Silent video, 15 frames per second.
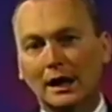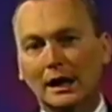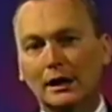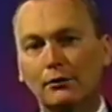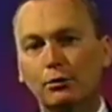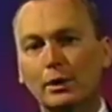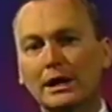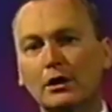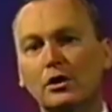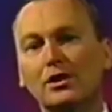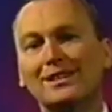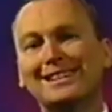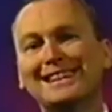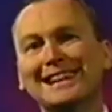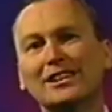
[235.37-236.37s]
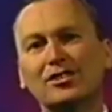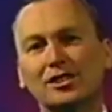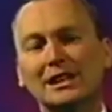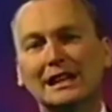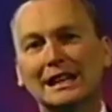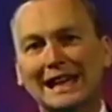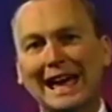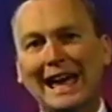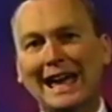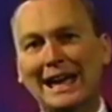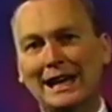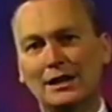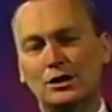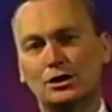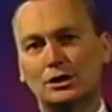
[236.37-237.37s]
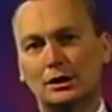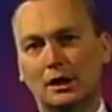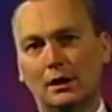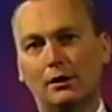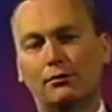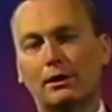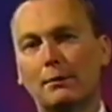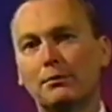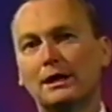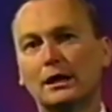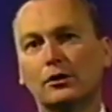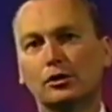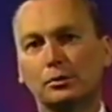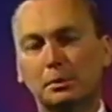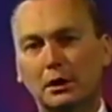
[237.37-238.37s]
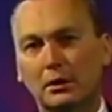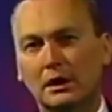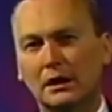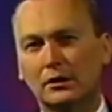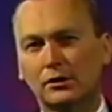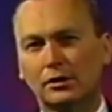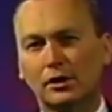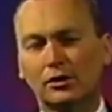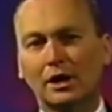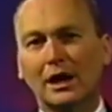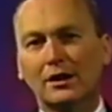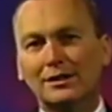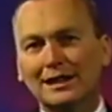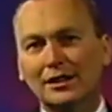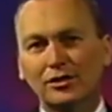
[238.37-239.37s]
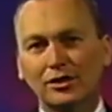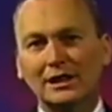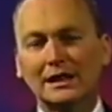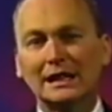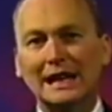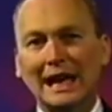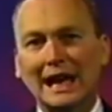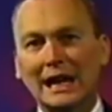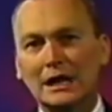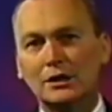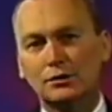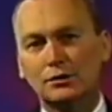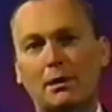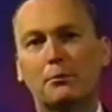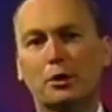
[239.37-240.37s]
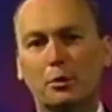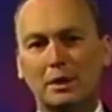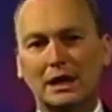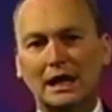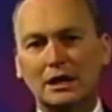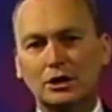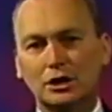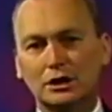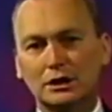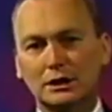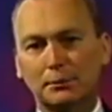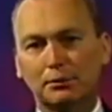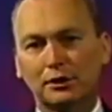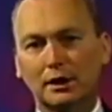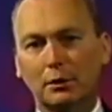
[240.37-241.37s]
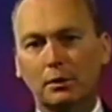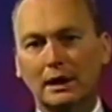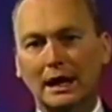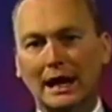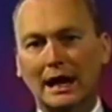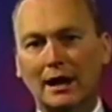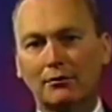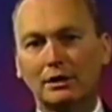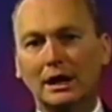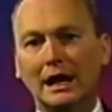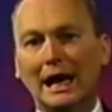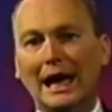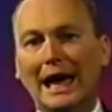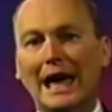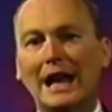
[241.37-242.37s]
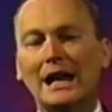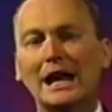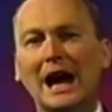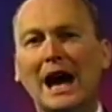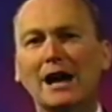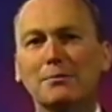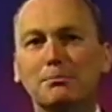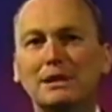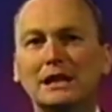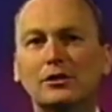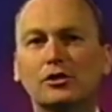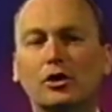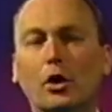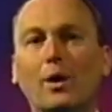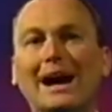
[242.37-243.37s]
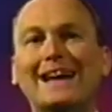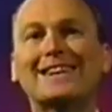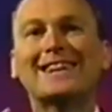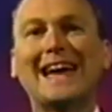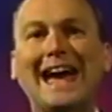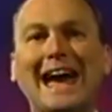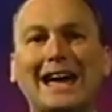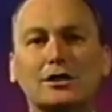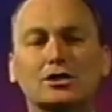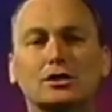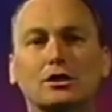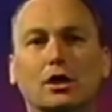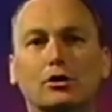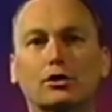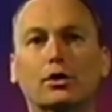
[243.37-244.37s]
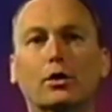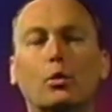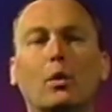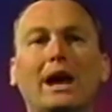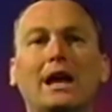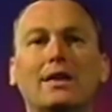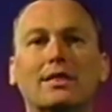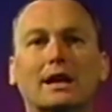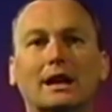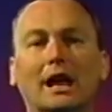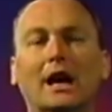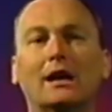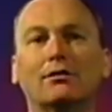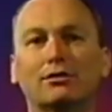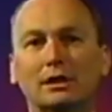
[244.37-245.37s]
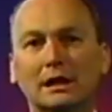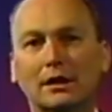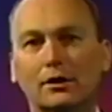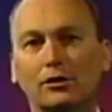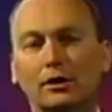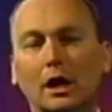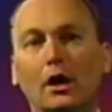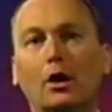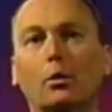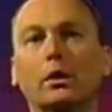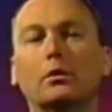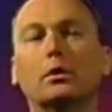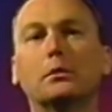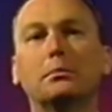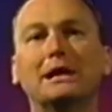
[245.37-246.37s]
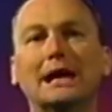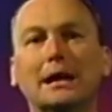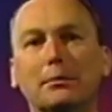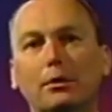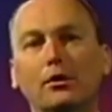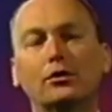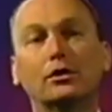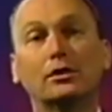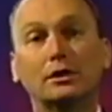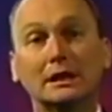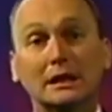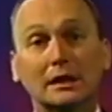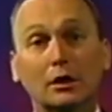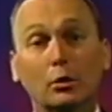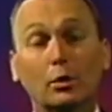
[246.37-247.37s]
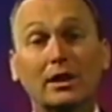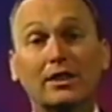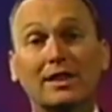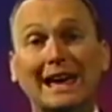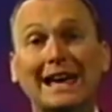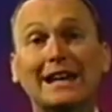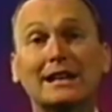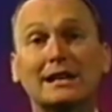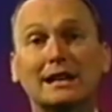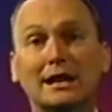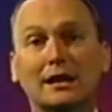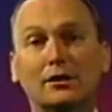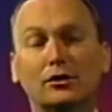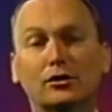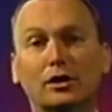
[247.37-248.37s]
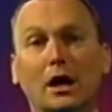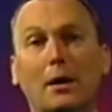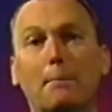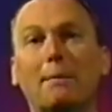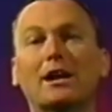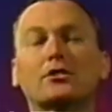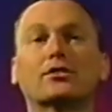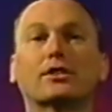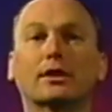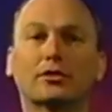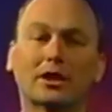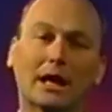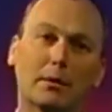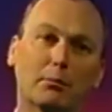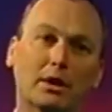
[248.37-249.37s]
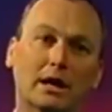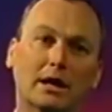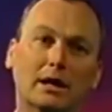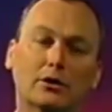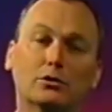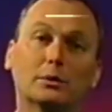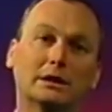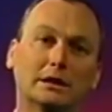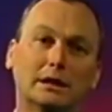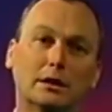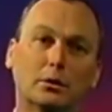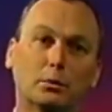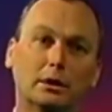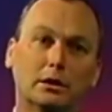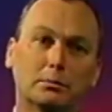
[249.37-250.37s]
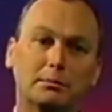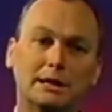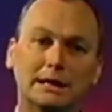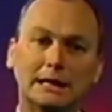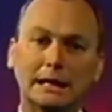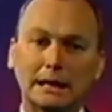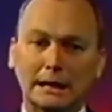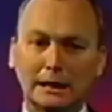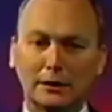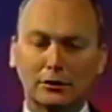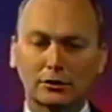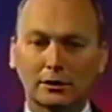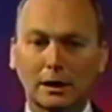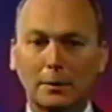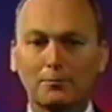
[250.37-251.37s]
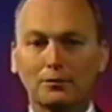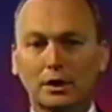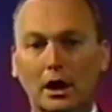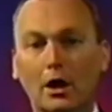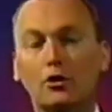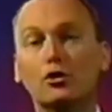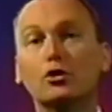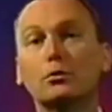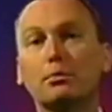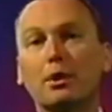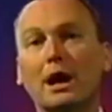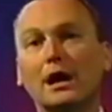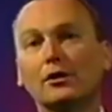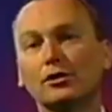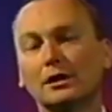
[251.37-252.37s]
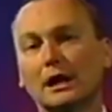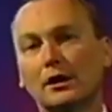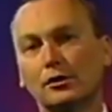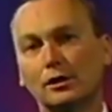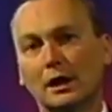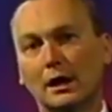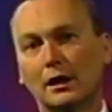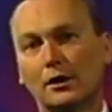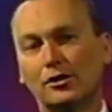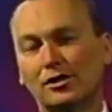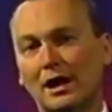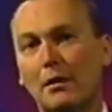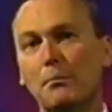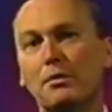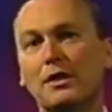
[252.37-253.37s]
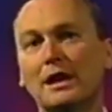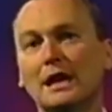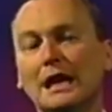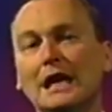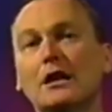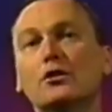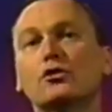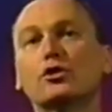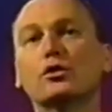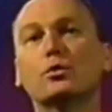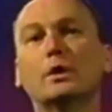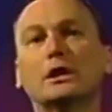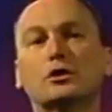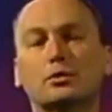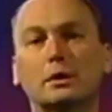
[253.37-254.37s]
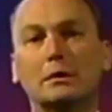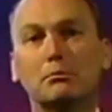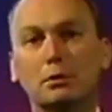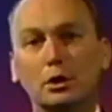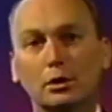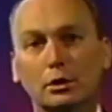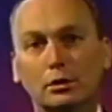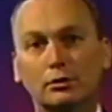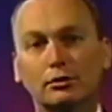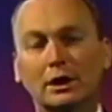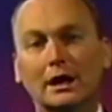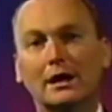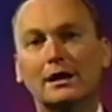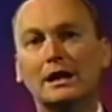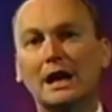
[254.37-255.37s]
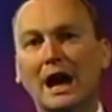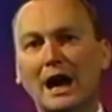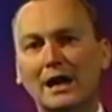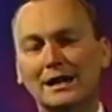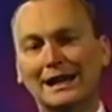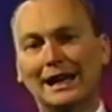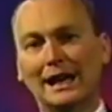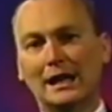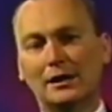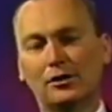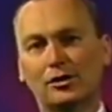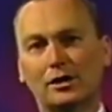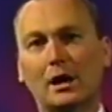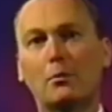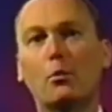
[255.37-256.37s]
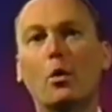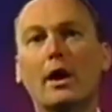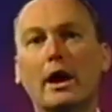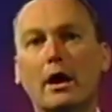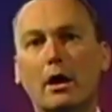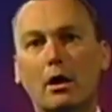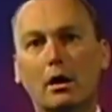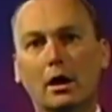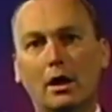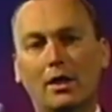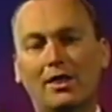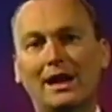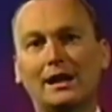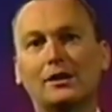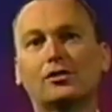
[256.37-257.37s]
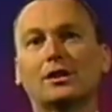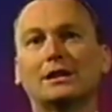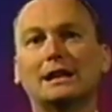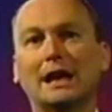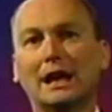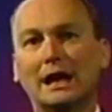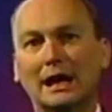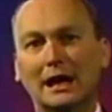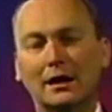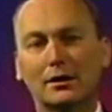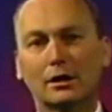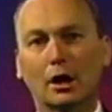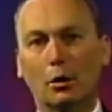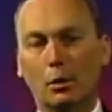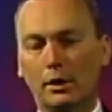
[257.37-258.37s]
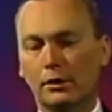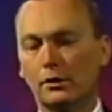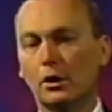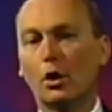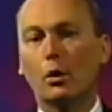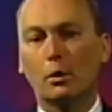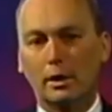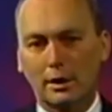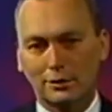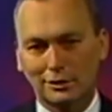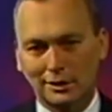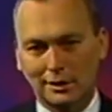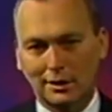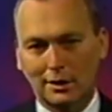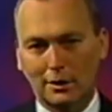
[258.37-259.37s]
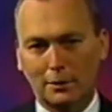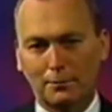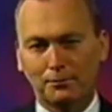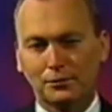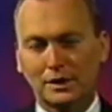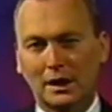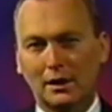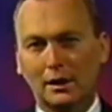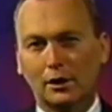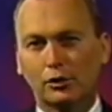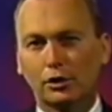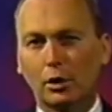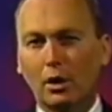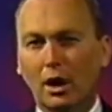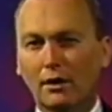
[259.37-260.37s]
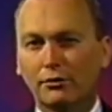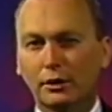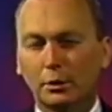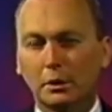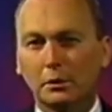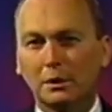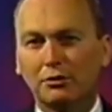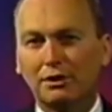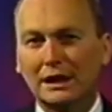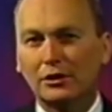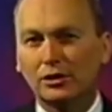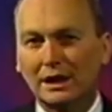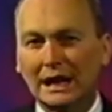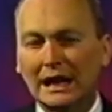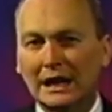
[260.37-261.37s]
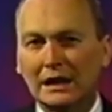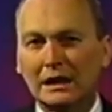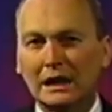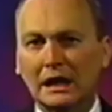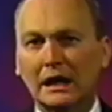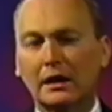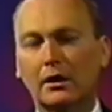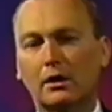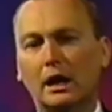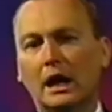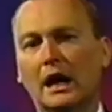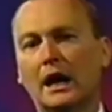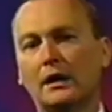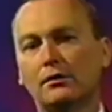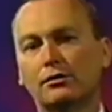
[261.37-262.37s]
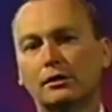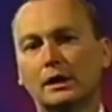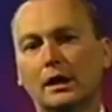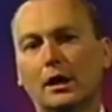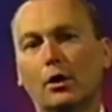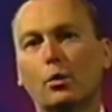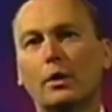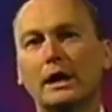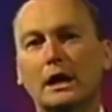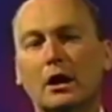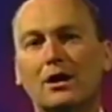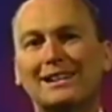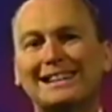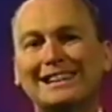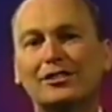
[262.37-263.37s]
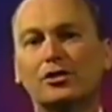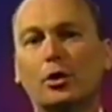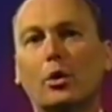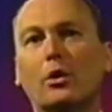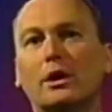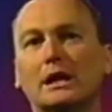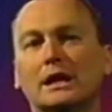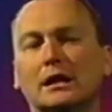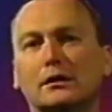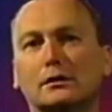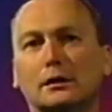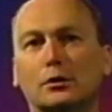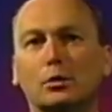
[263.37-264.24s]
If we could disengage from the experiences, disengage the relationships that we have, and not be so attached to the way that life is, we would be able to deal with endings much the same way as we deal with beginnings. A new process, something into which we move, not somewhere that is a dead end with nowhere to go. So often when we face an ending in our life, we are disoriented.